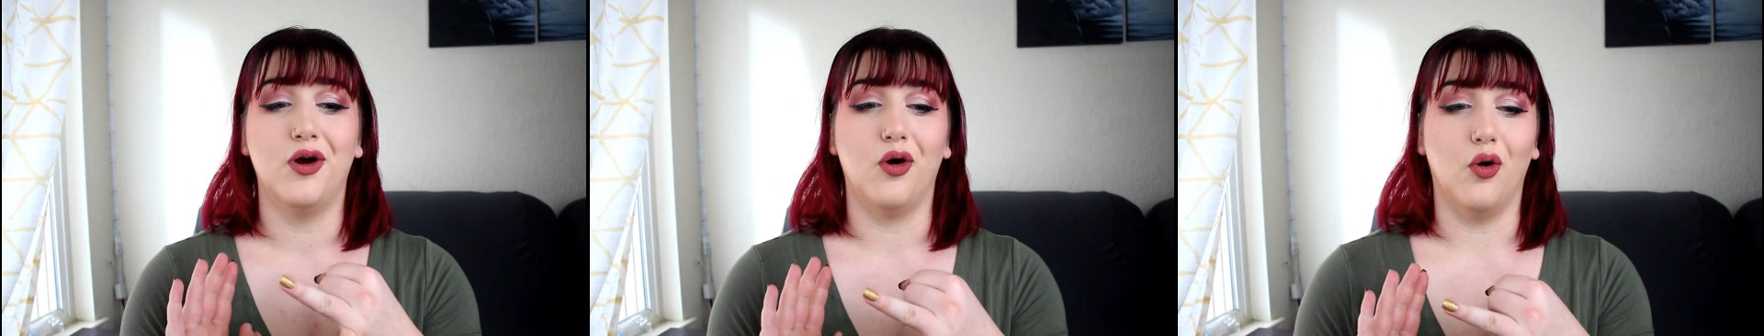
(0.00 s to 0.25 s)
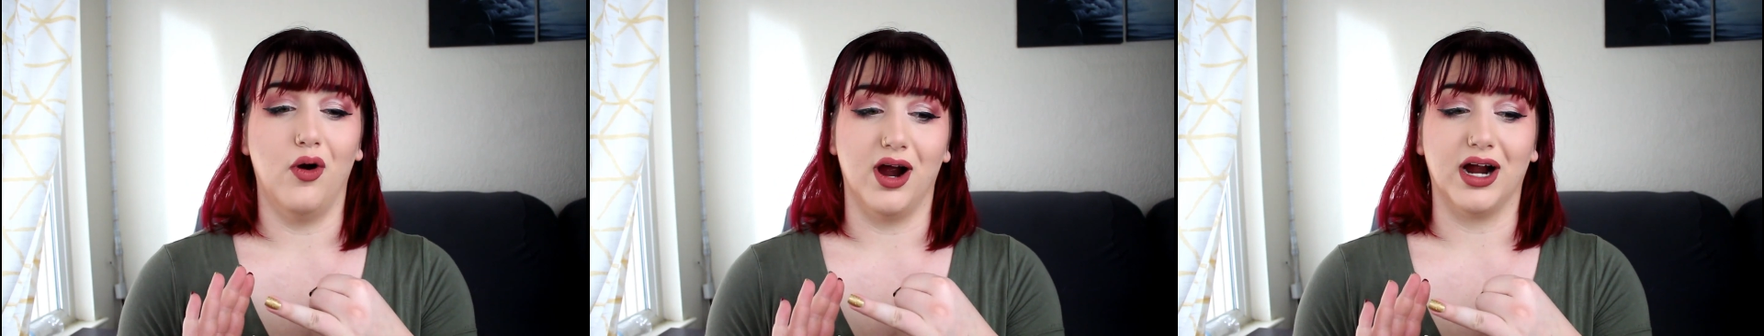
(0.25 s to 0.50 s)

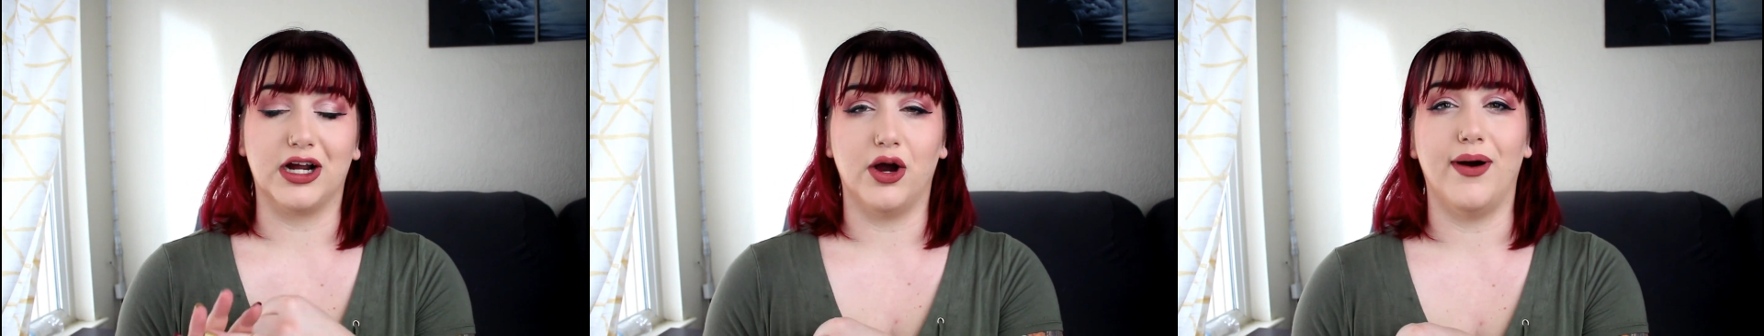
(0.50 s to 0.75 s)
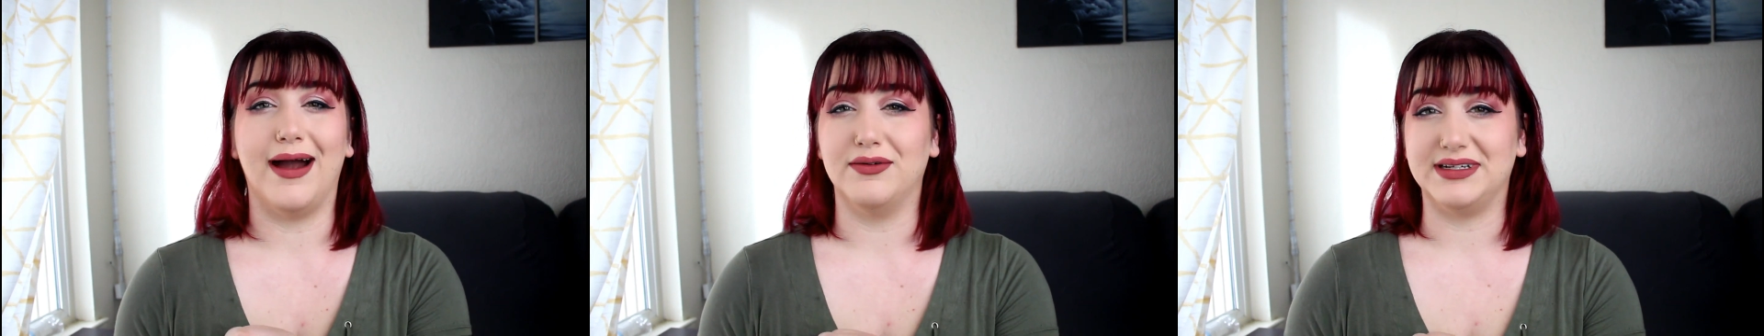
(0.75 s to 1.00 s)
or
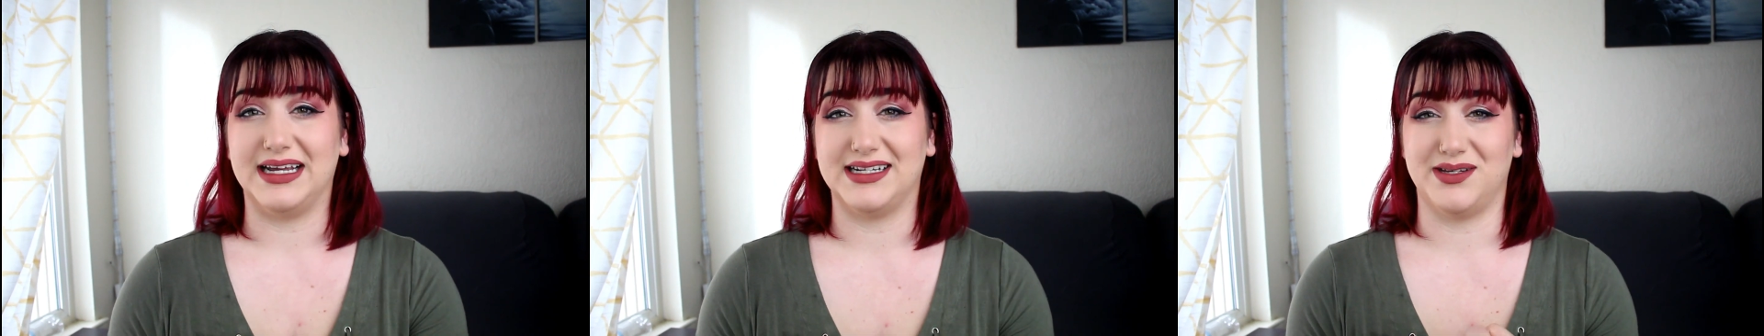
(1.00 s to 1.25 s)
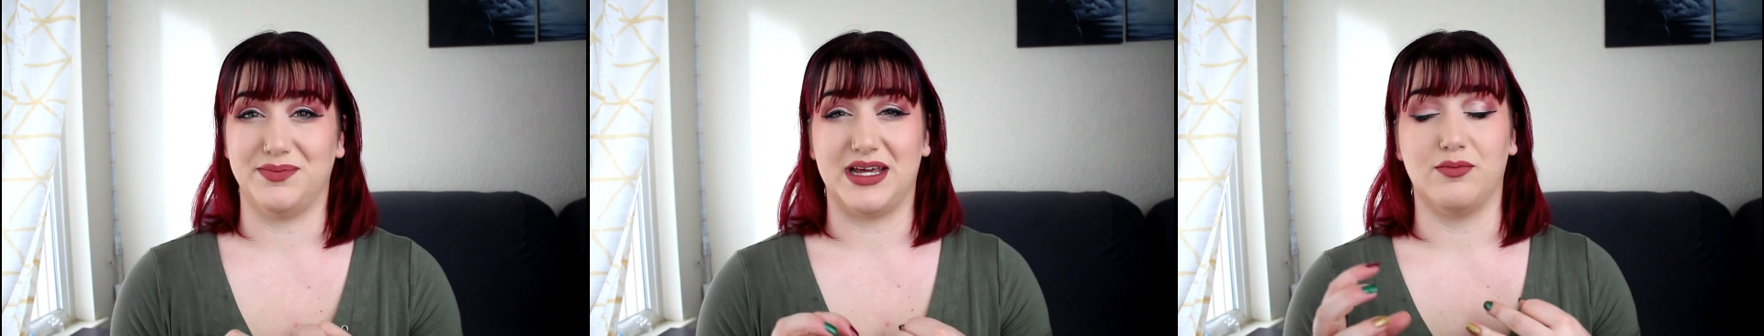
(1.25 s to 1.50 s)
go out and get
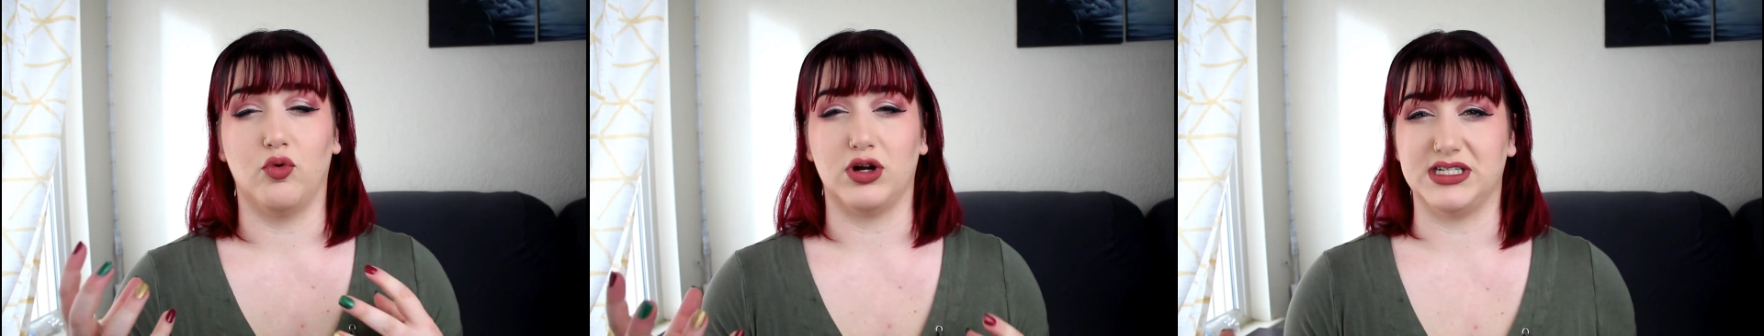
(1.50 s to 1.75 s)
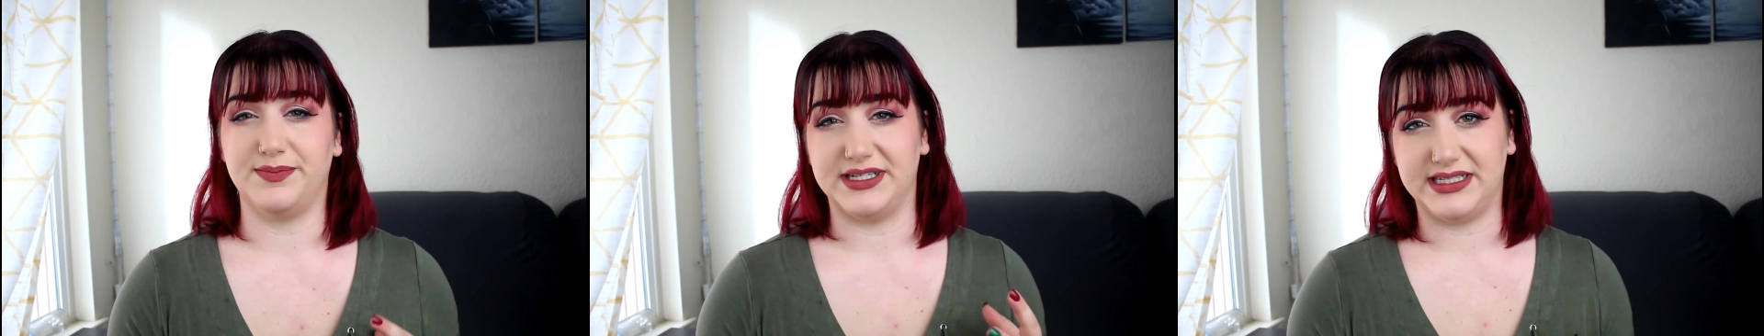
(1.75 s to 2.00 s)
something more
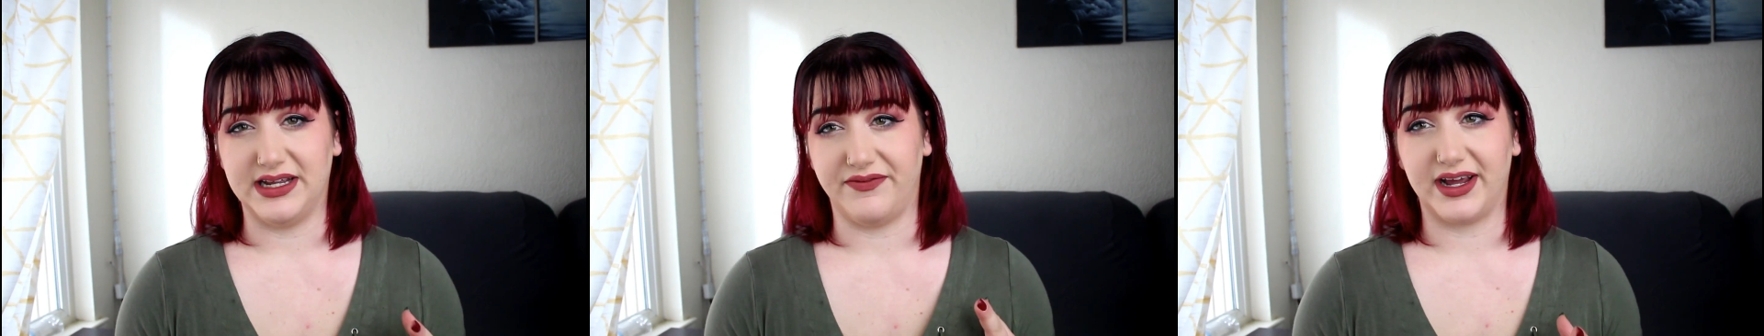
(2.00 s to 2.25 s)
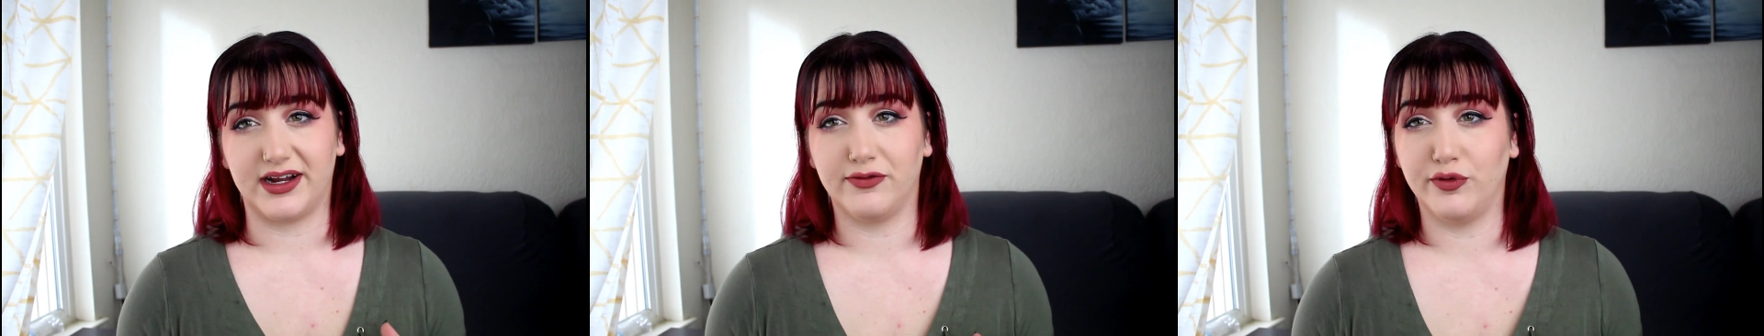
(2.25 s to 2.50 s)

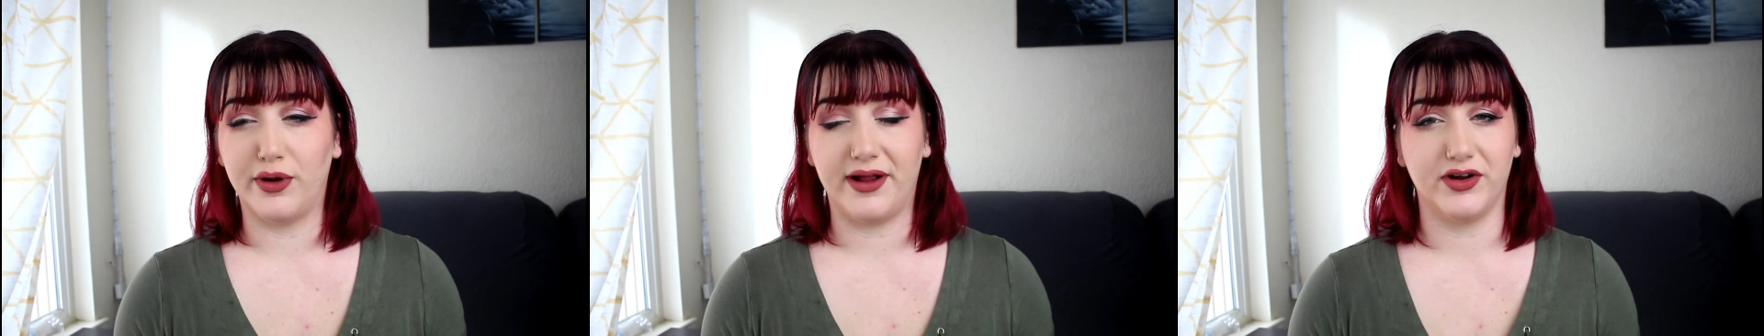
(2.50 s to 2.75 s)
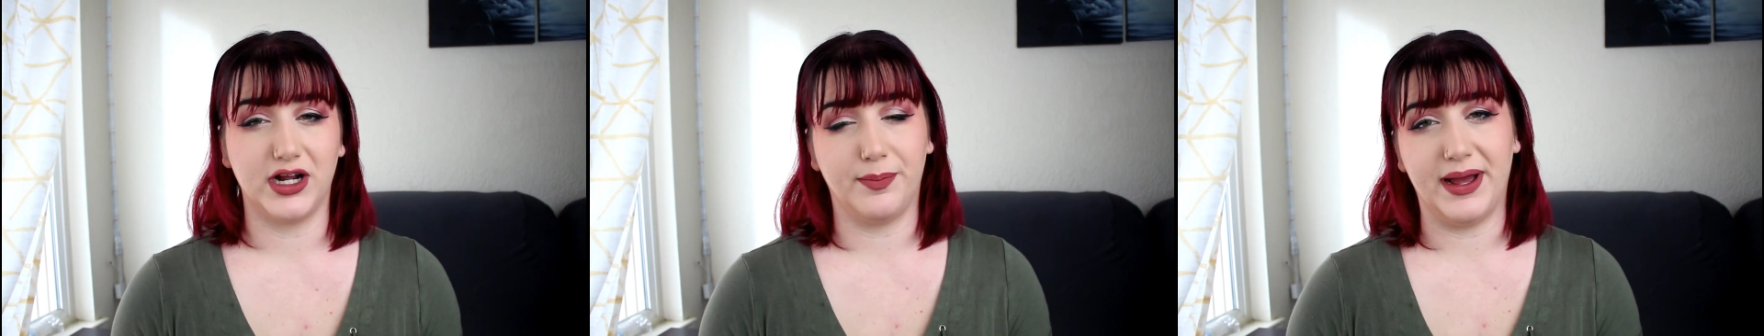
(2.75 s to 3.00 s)
specific for
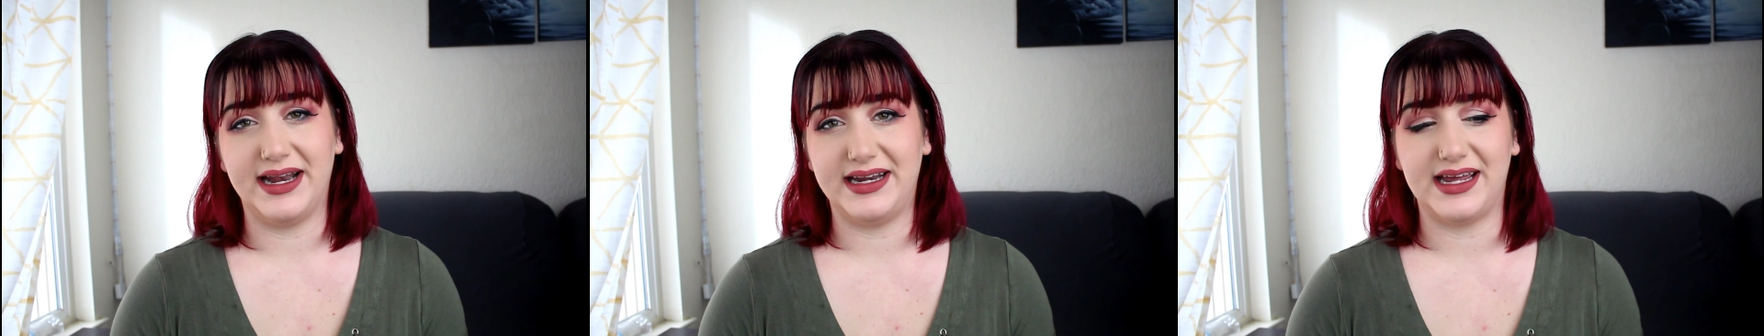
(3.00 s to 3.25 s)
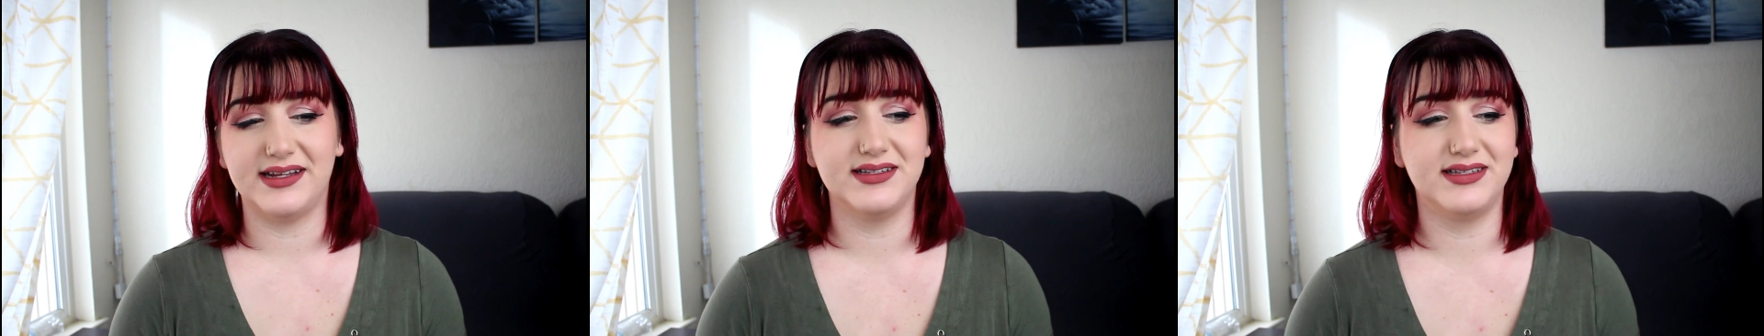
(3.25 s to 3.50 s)
whatever your pet
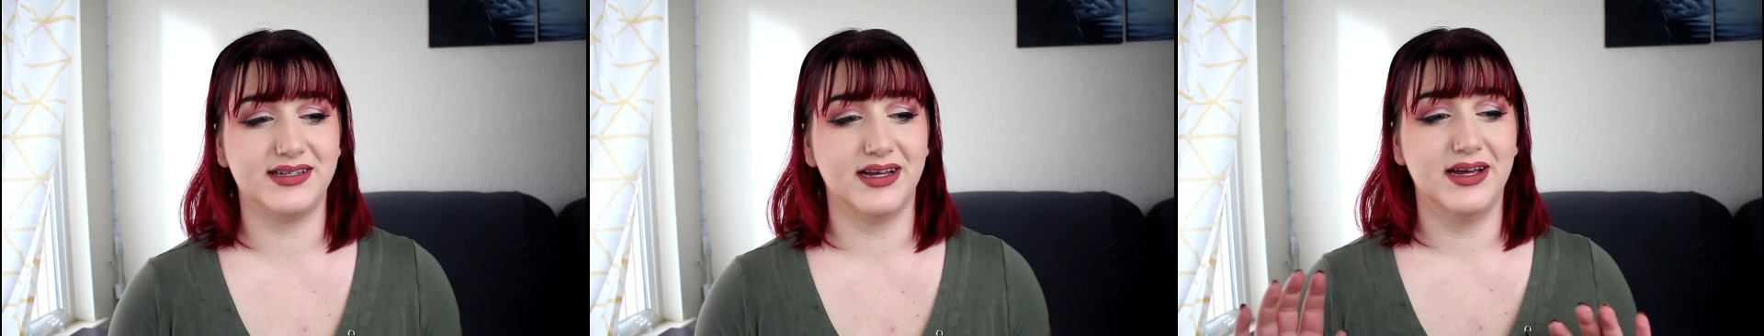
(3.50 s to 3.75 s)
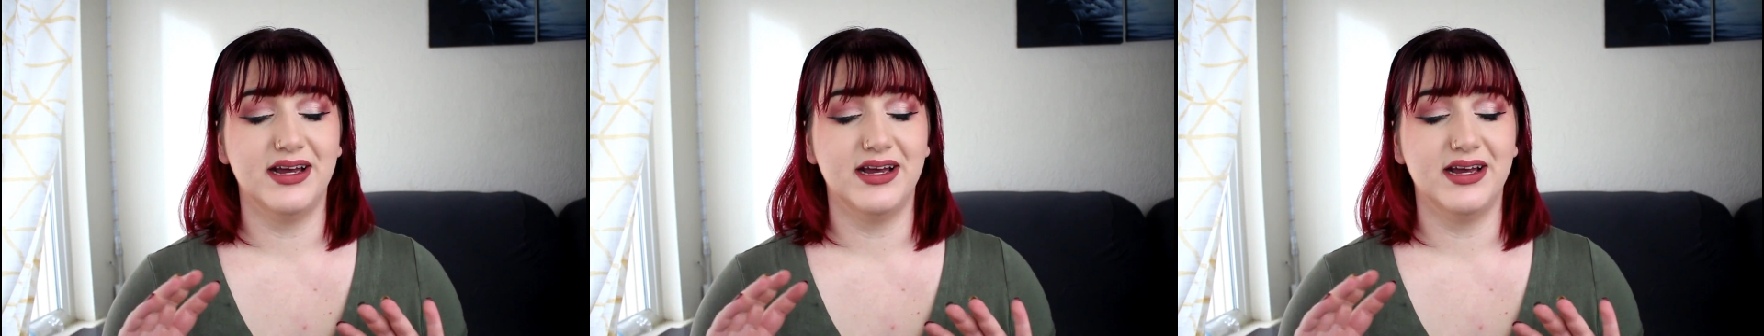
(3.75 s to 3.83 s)
needs.